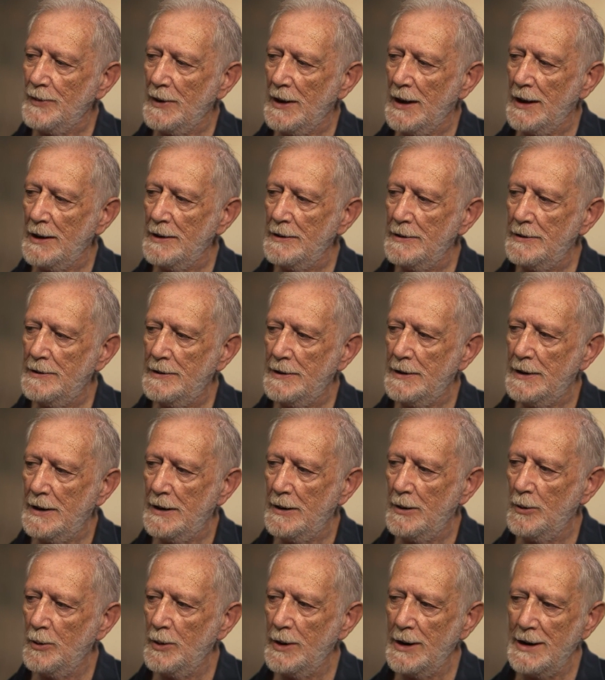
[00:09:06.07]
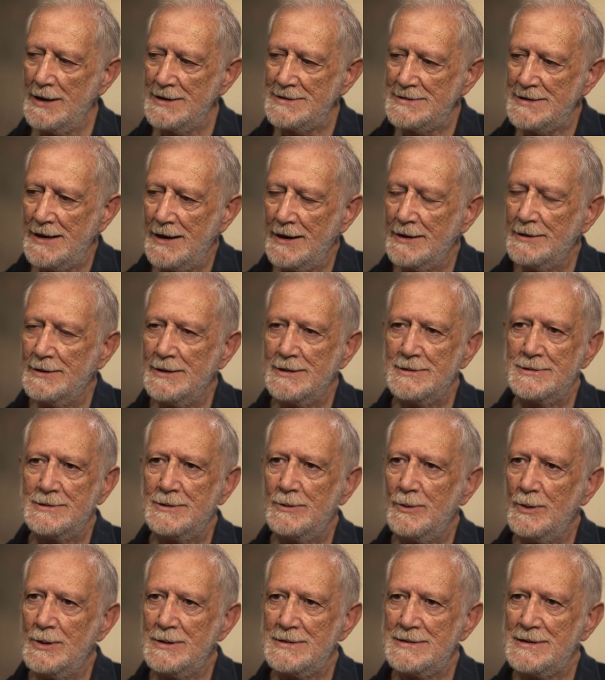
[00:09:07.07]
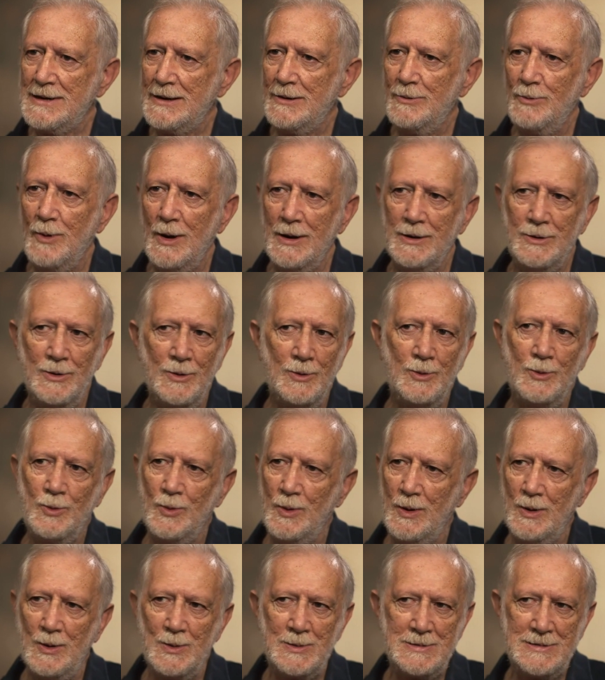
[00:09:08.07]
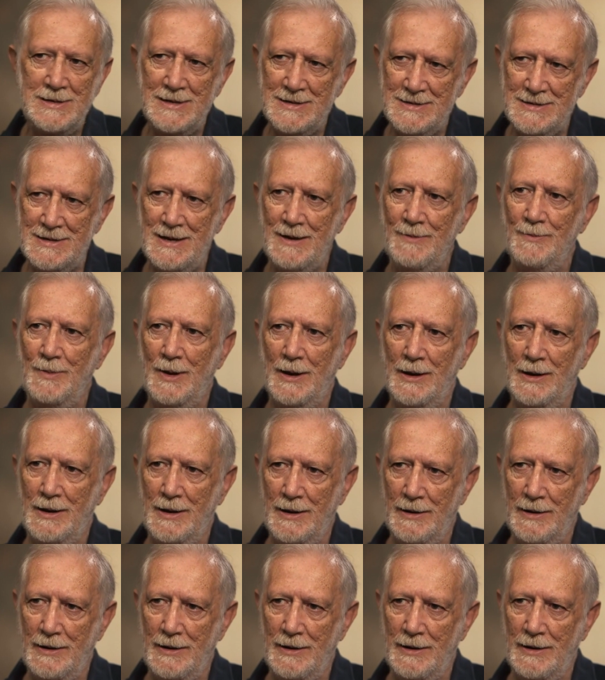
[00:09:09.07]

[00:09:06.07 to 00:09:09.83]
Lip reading: And we as artists, we said, why don't we use the same?